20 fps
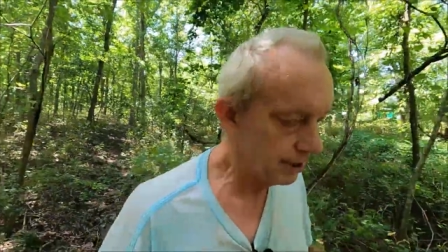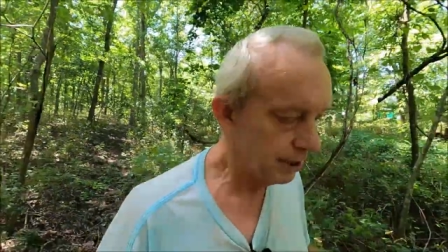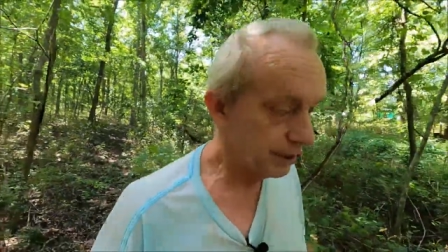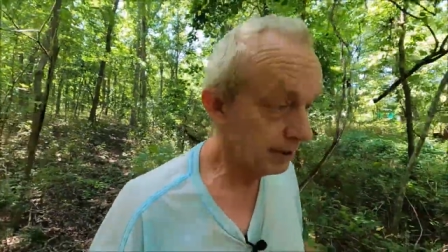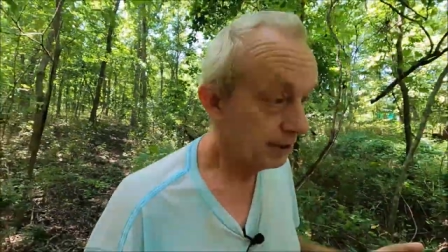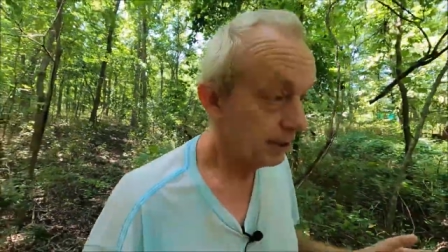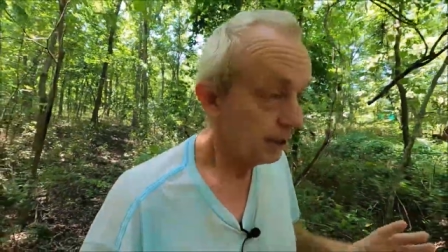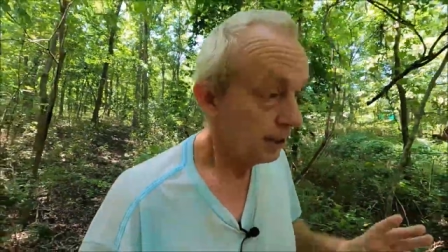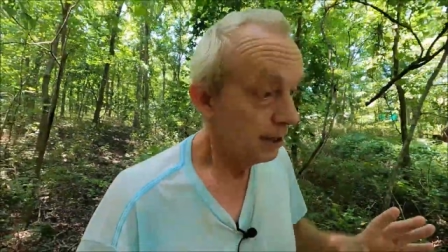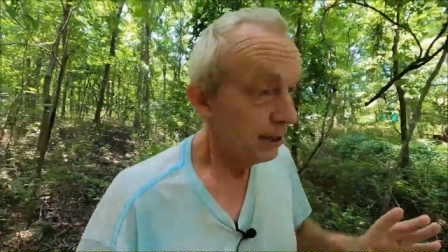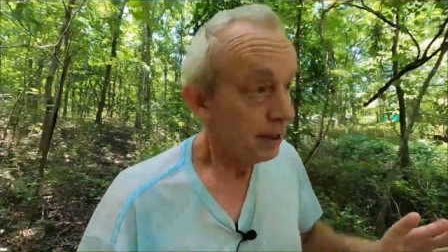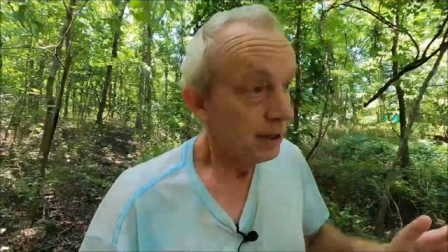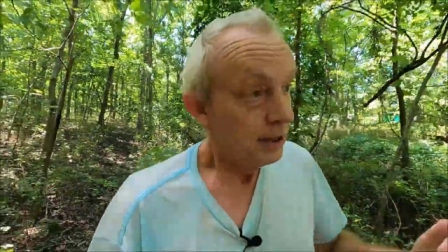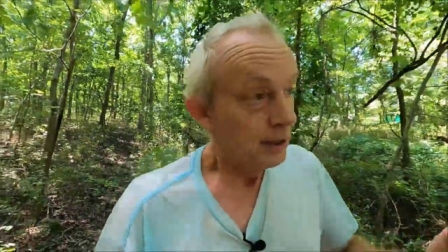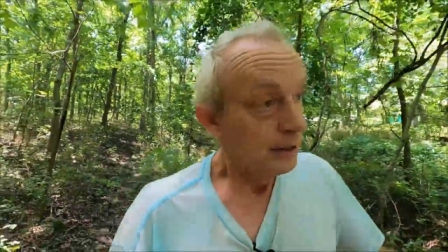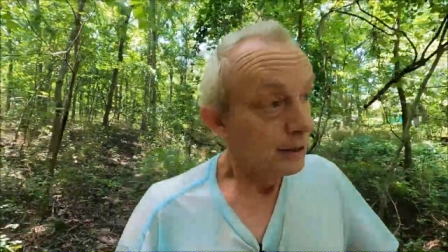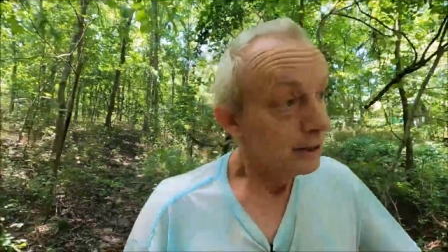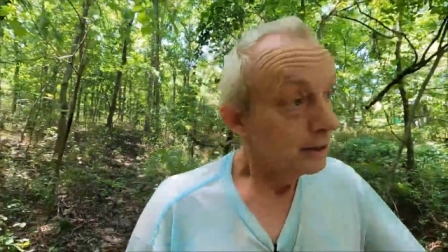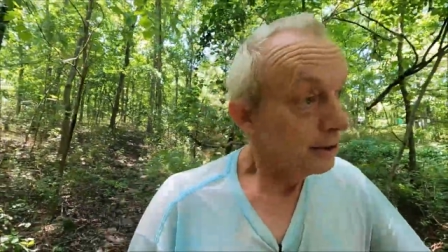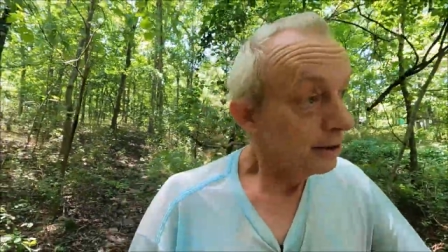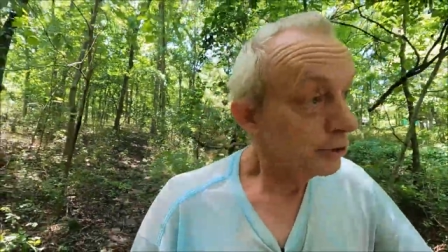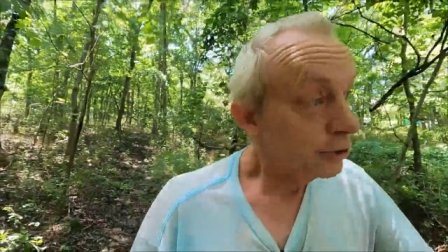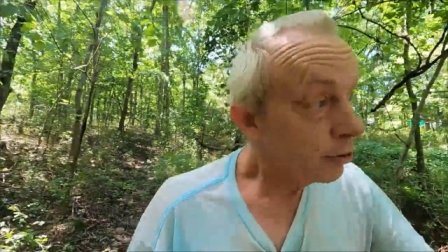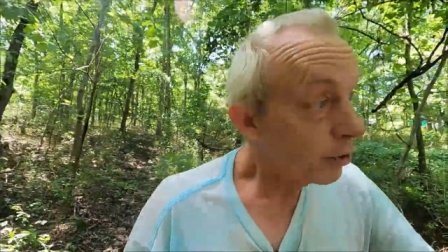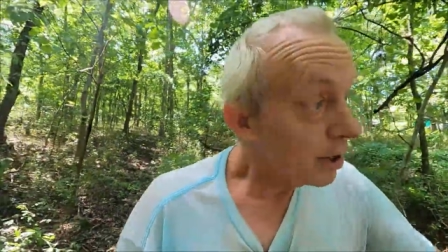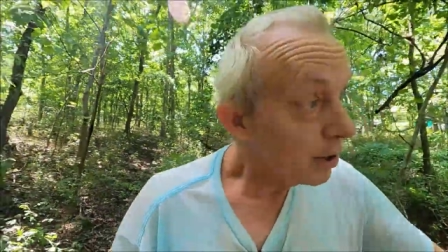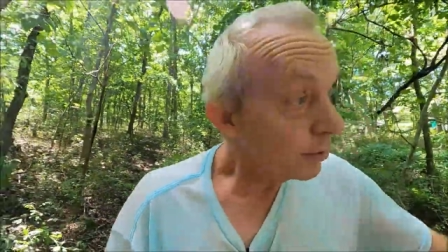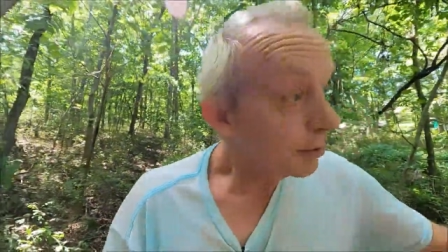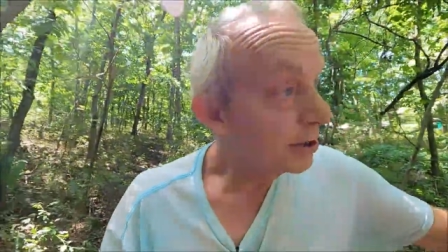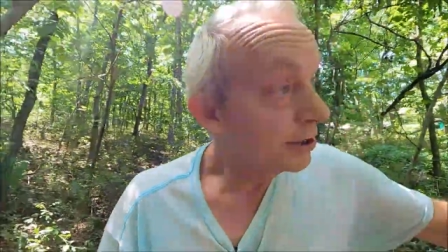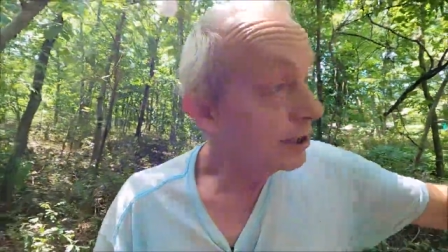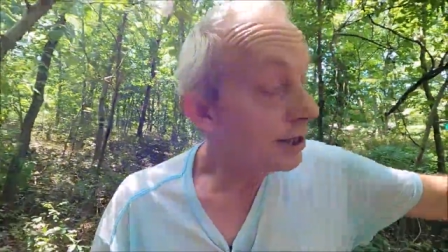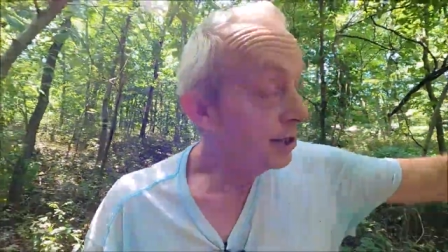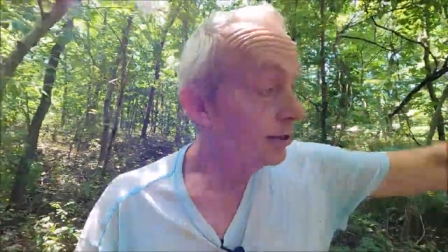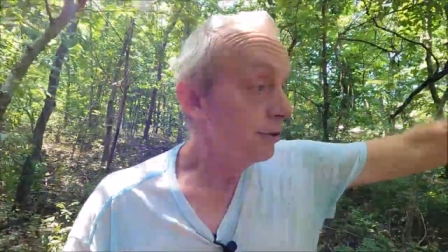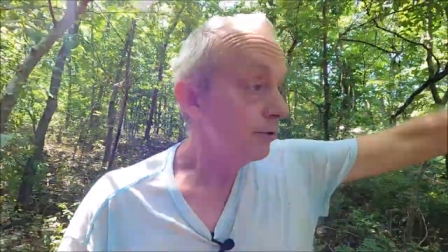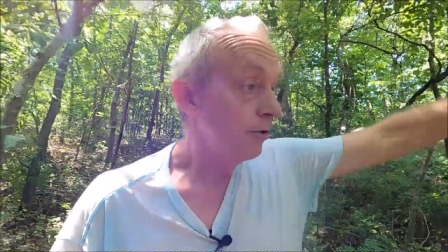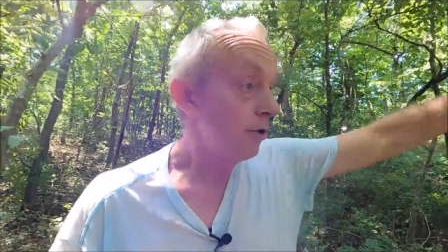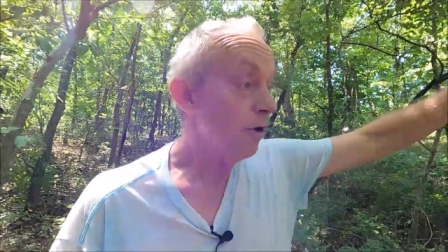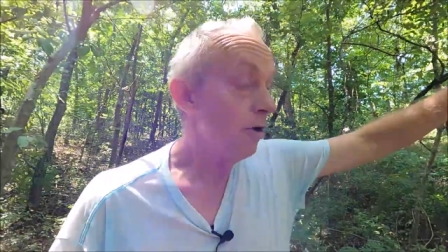and then the trail
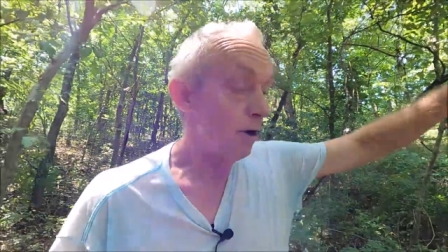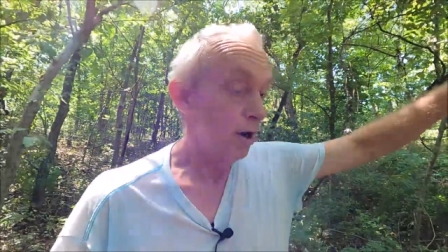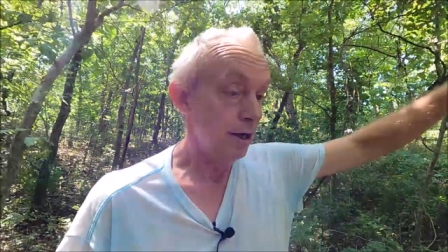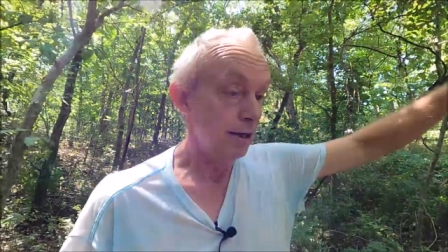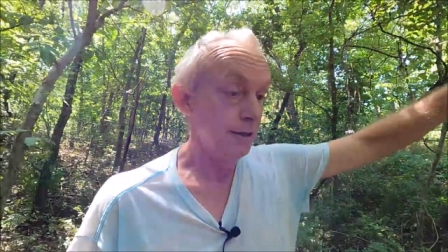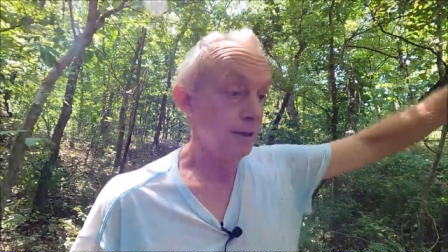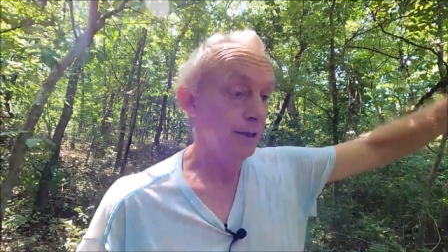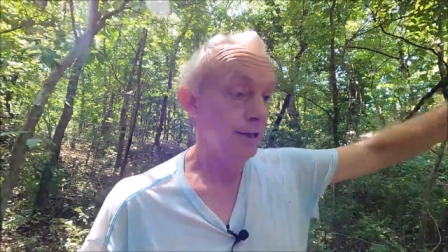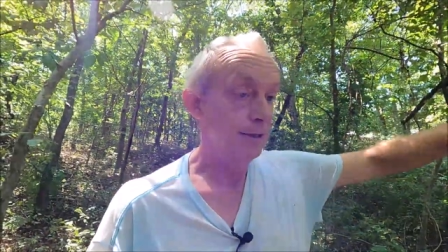continued on.